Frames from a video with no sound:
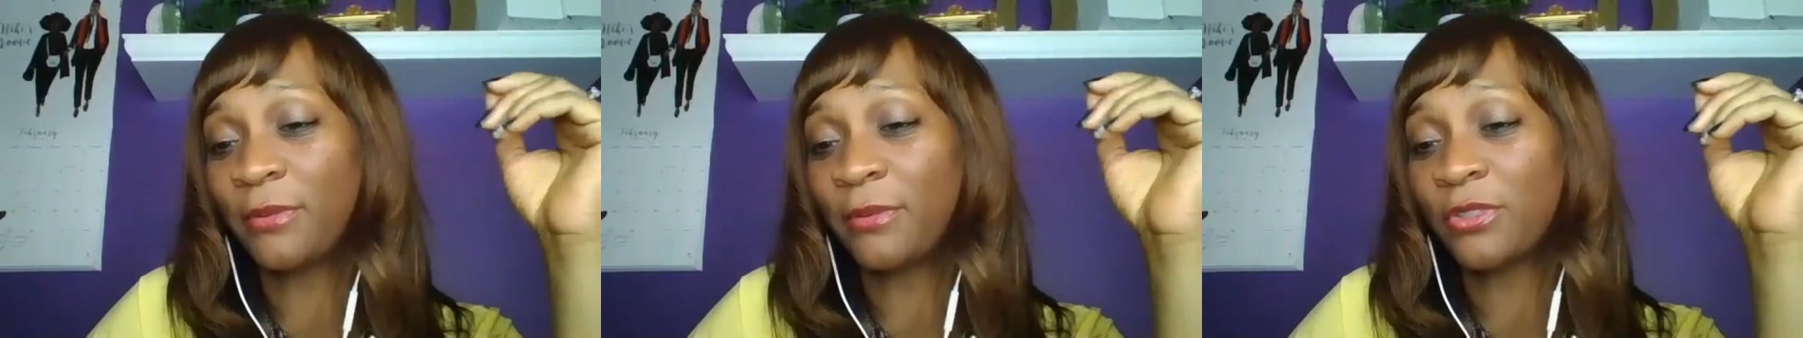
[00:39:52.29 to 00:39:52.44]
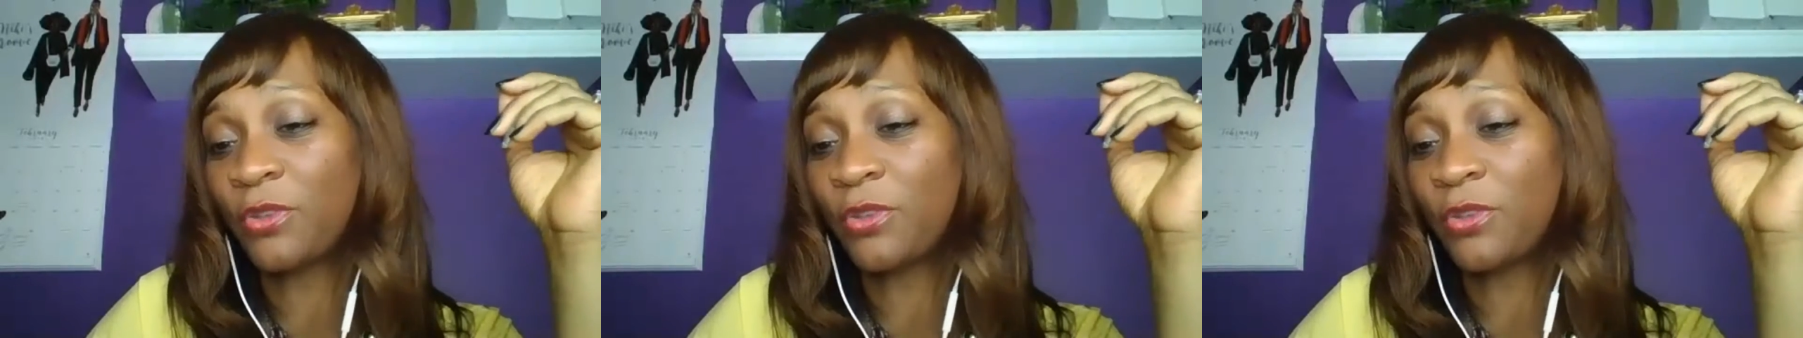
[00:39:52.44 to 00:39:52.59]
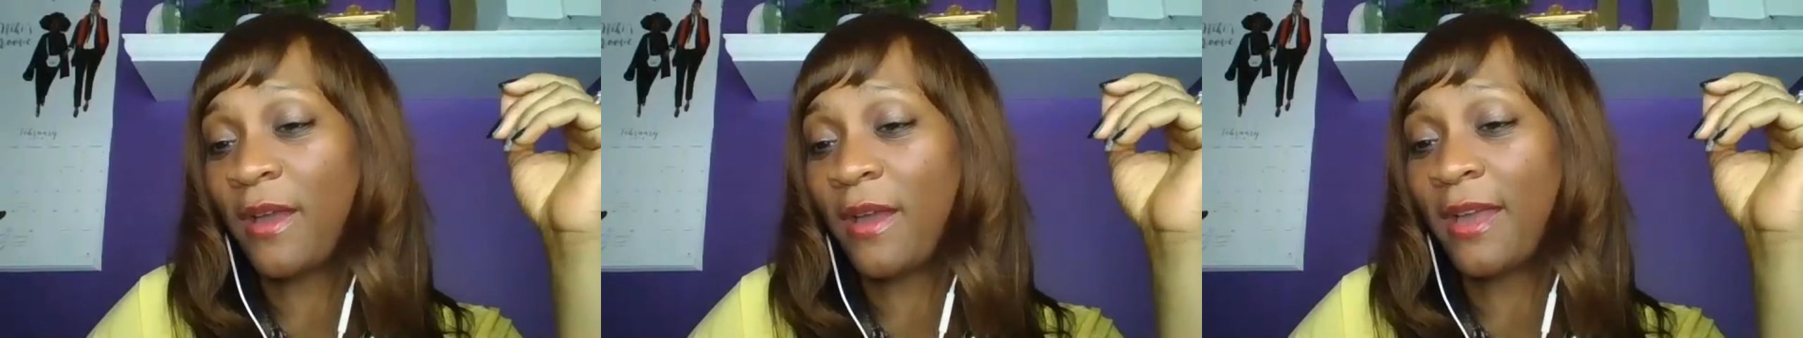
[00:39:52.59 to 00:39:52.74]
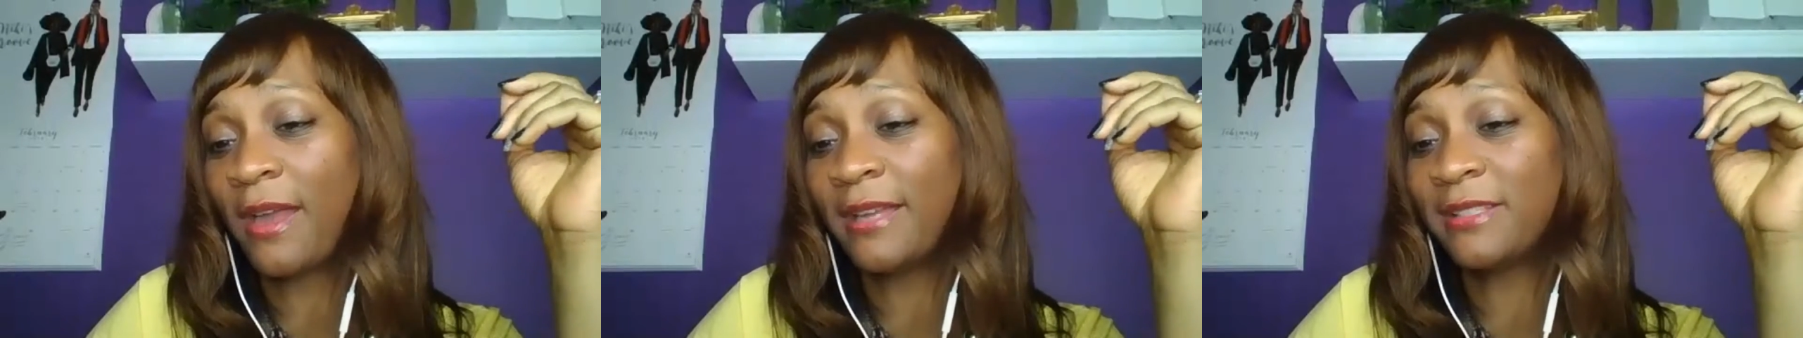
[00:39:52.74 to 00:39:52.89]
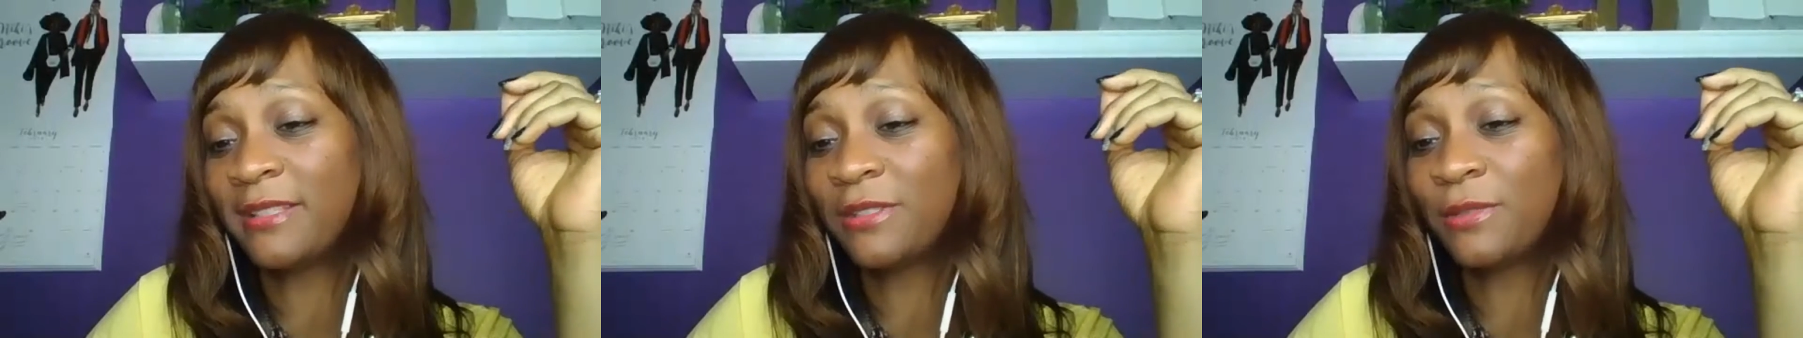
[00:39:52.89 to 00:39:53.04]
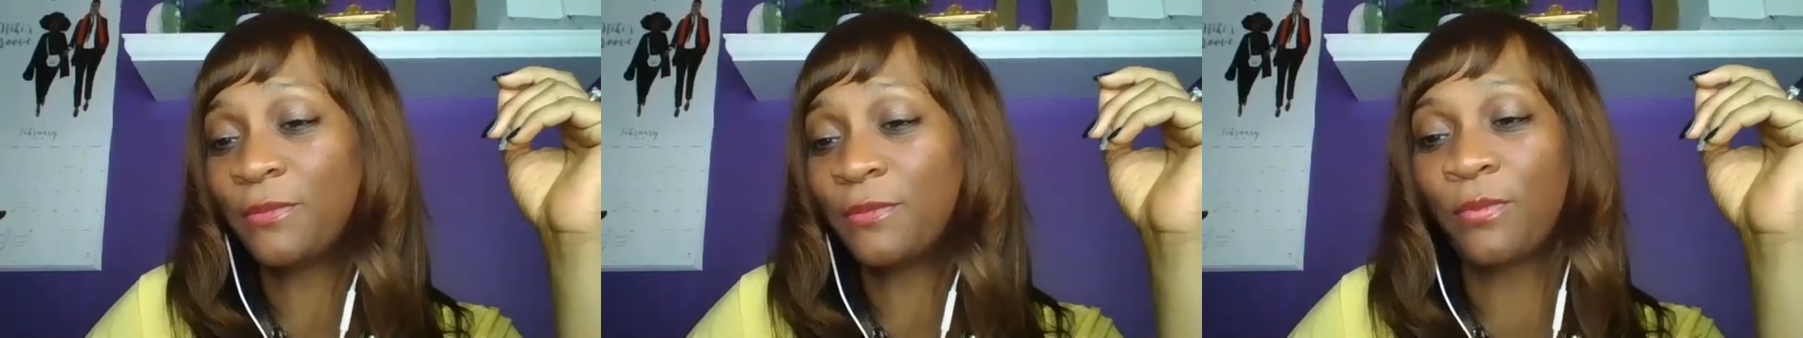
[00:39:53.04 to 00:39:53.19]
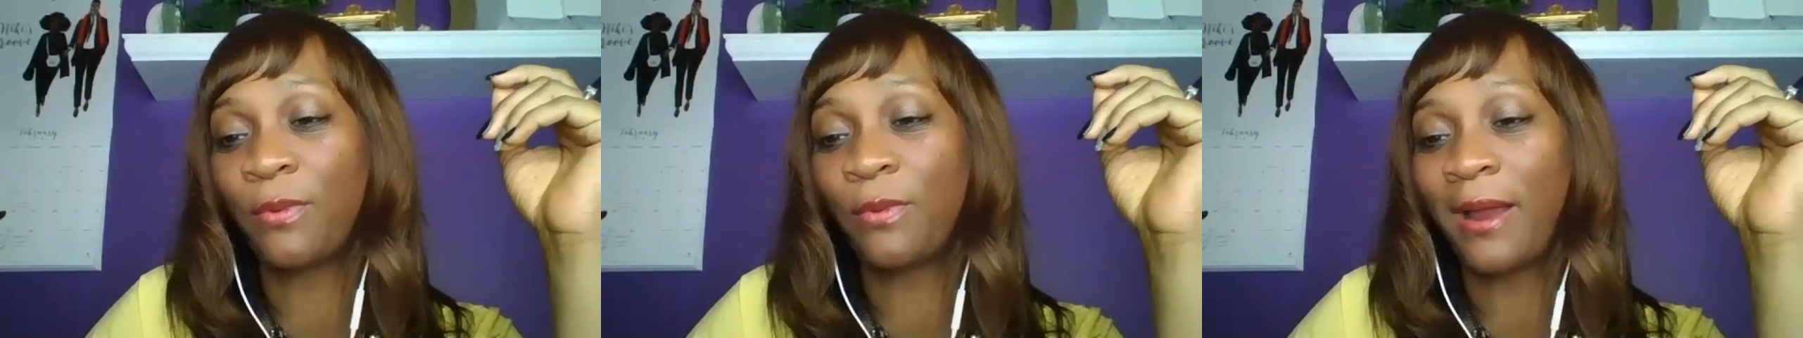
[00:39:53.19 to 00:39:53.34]
I was trying
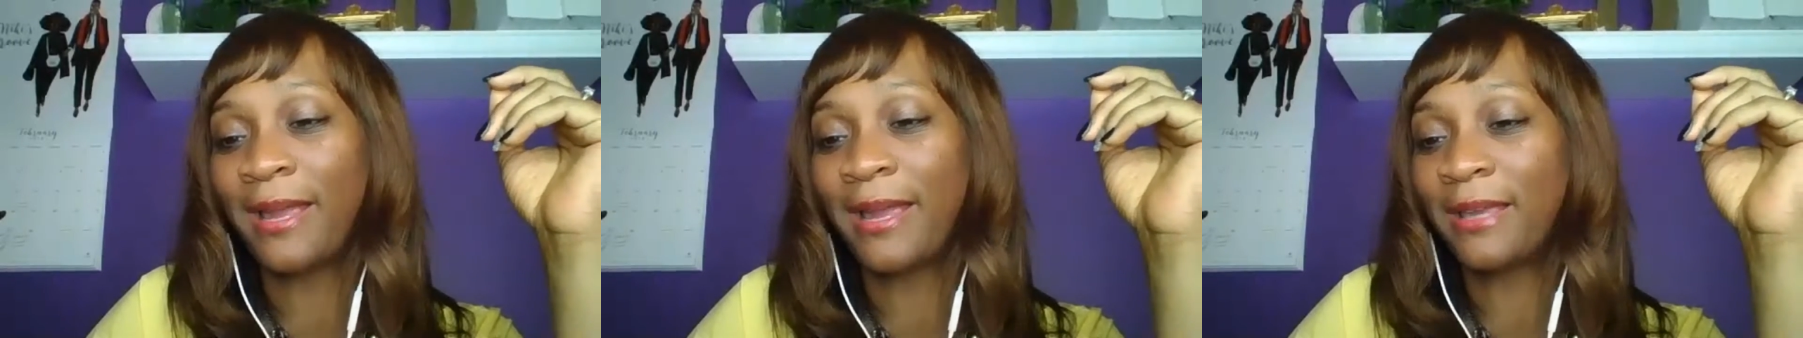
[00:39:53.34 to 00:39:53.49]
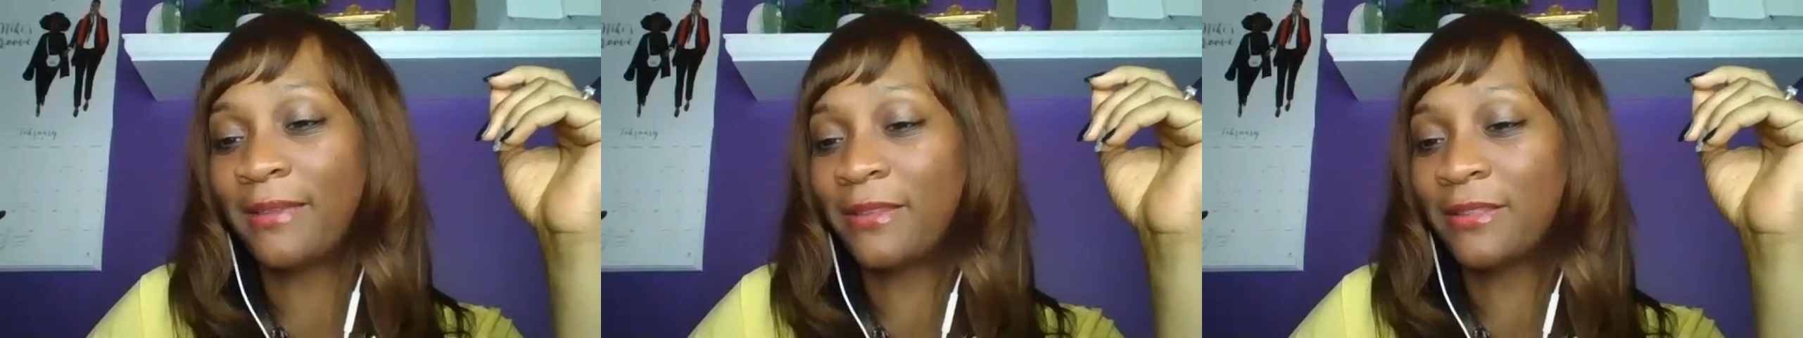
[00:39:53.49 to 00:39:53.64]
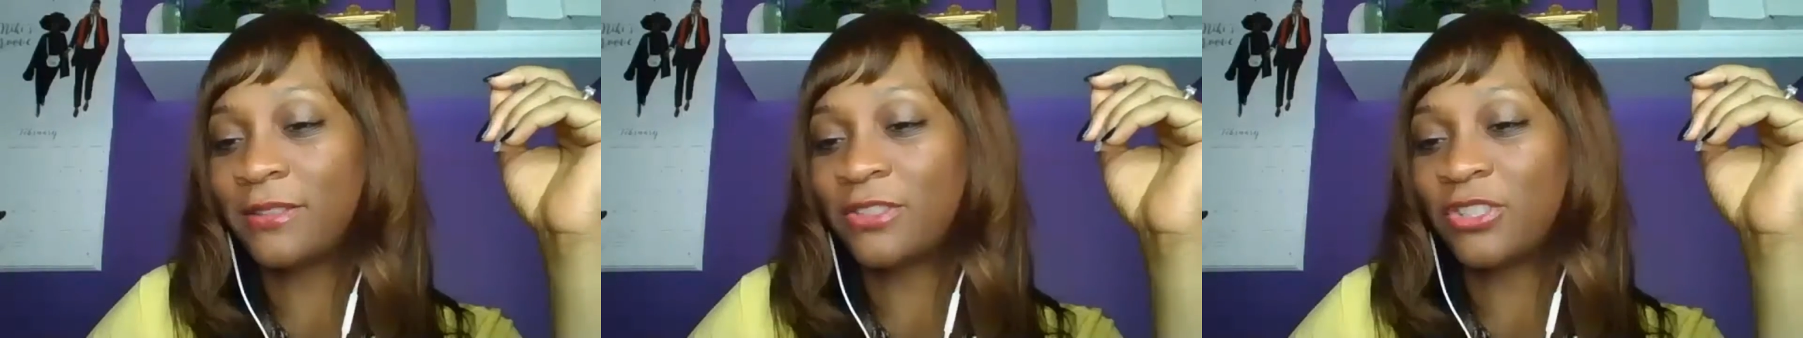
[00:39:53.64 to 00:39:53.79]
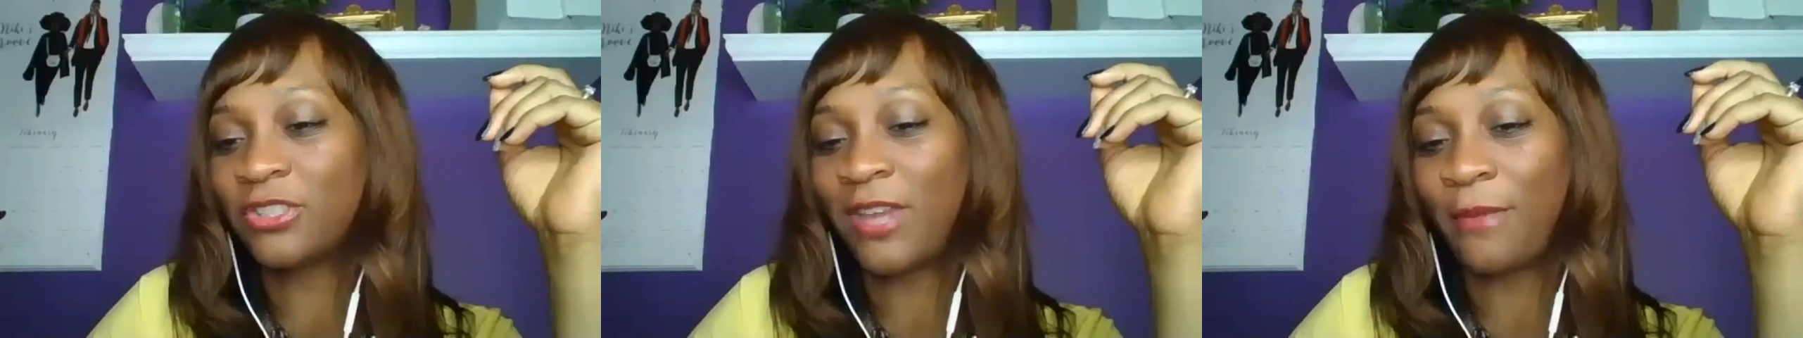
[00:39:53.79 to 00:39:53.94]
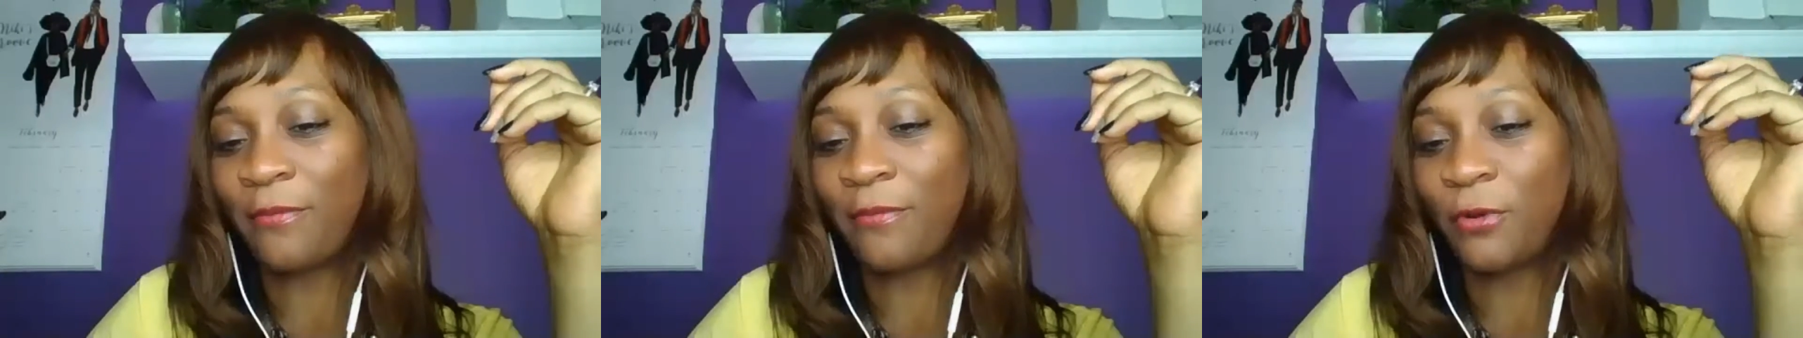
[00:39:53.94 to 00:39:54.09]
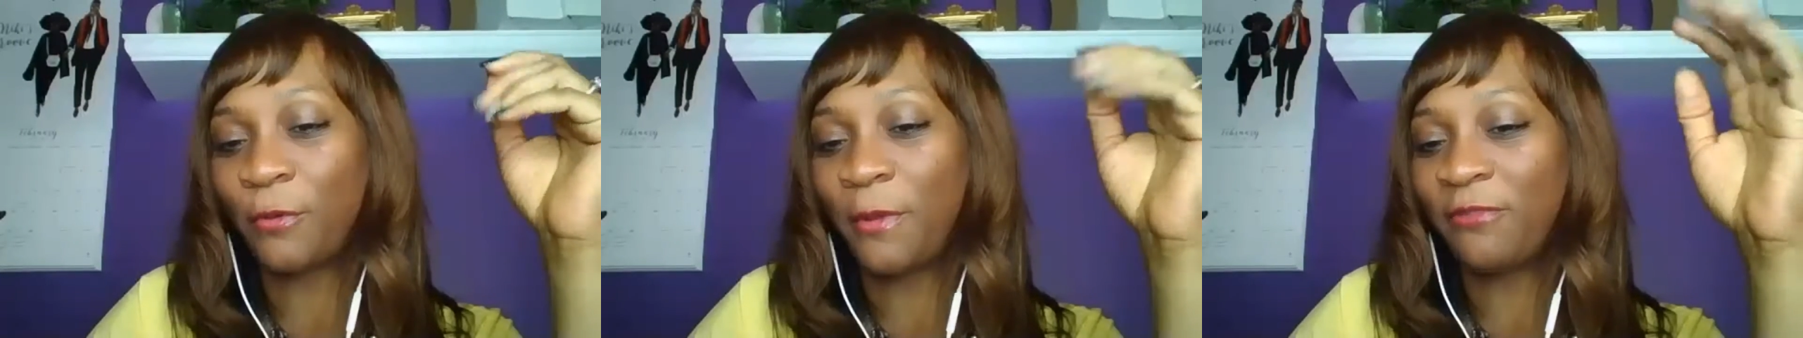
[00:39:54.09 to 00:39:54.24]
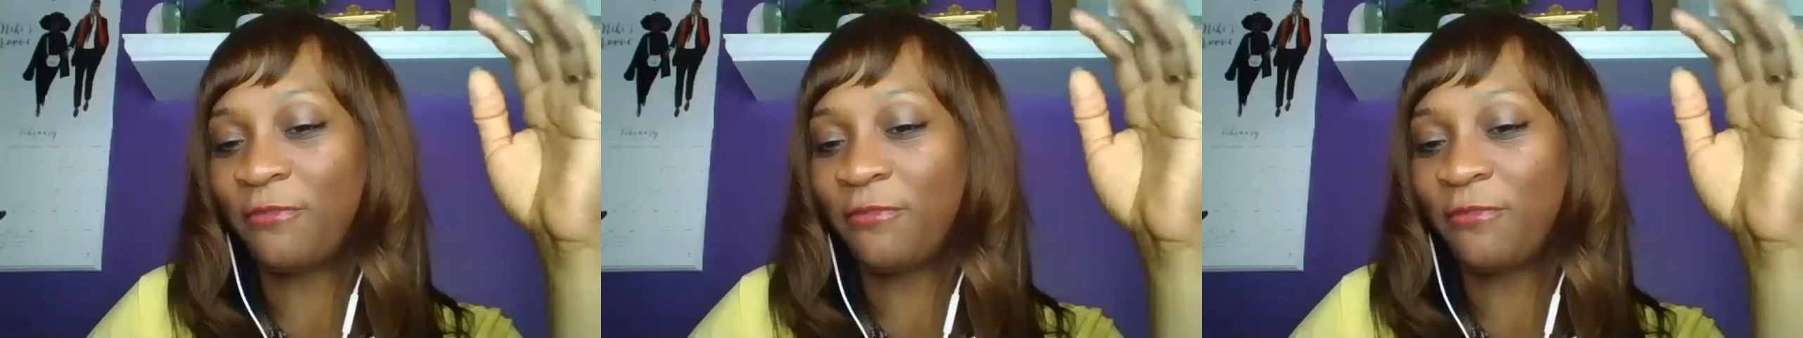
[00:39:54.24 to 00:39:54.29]
to write in the chat room,